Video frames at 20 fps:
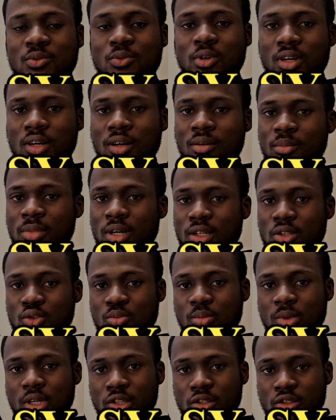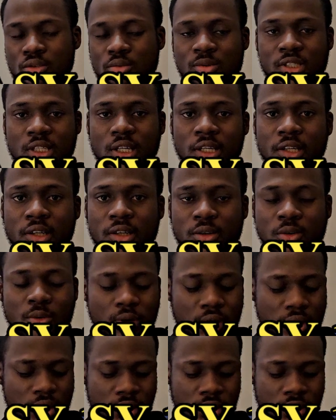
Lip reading: welcome back to my YouTube channel.